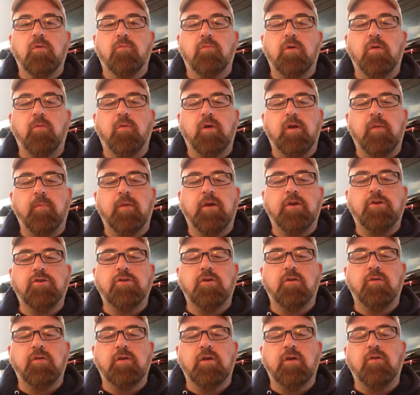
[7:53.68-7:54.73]
We want to make
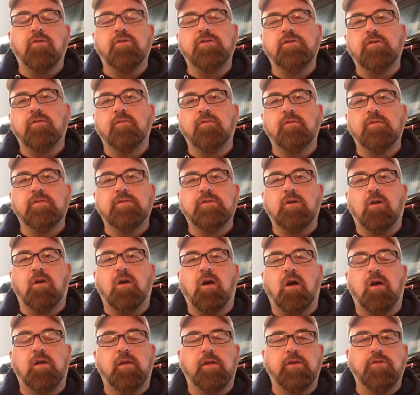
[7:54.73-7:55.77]
sure that your students are
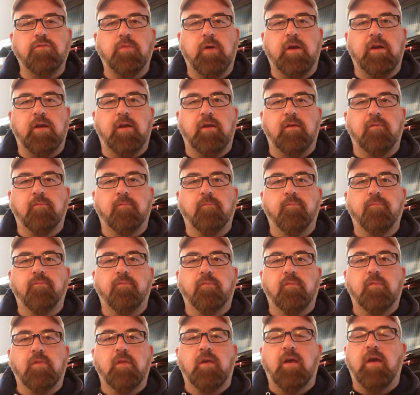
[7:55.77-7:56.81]
college ready.
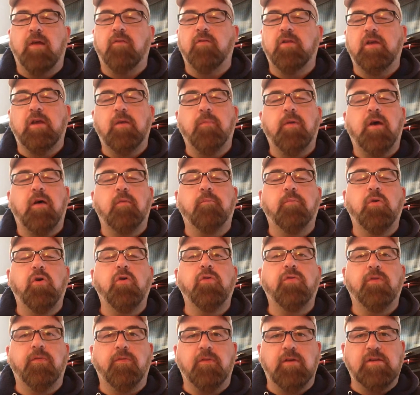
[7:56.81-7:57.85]
Everything about
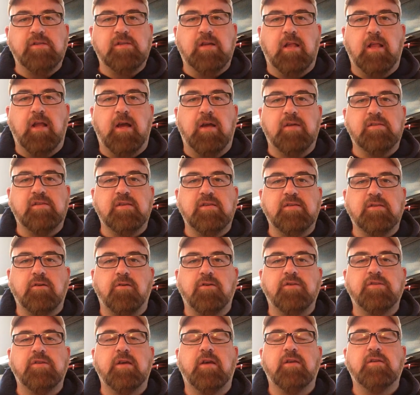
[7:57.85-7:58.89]
both of these classes are
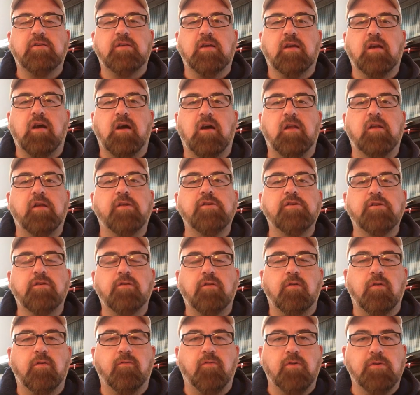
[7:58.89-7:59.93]
set to college and
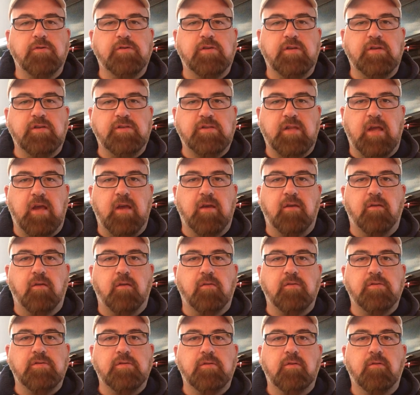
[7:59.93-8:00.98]
university
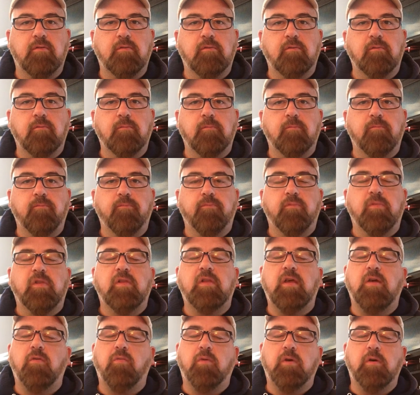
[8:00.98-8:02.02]
standards.
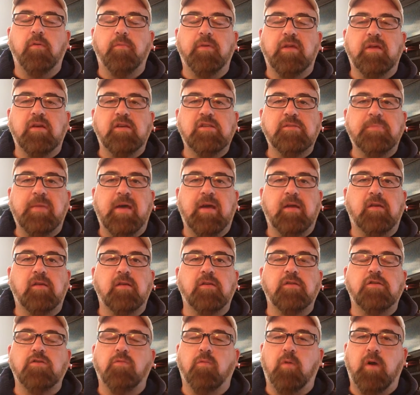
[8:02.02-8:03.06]
They will be
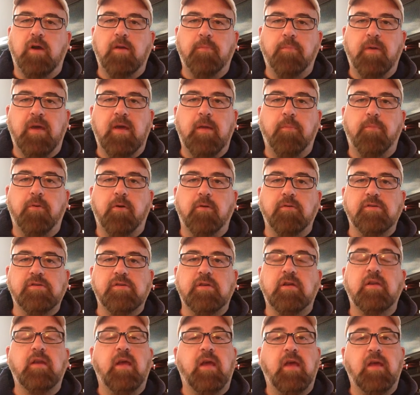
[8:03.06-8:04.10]
expected to write papers
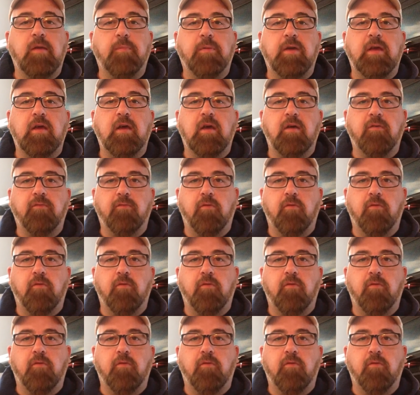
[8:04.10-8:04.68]
in APA